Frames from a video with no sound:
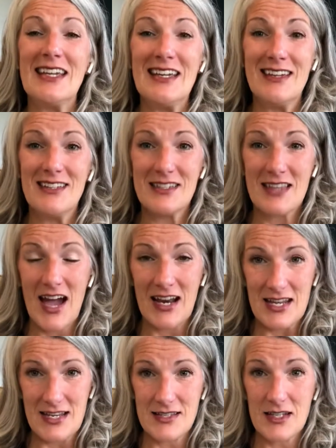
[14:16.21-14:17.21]
is that
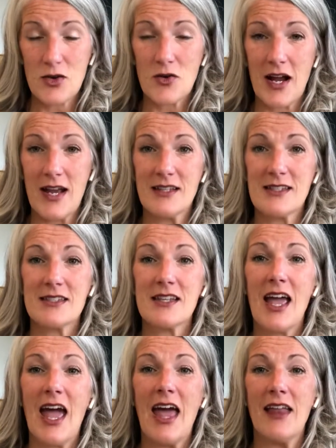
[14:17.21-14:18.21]
ease and grace
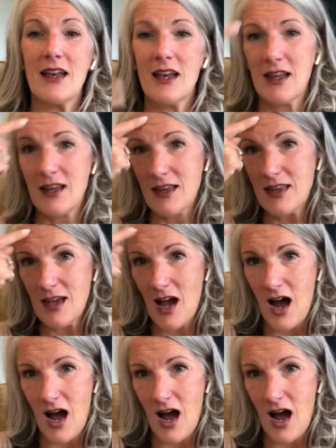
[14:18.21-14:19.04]
and the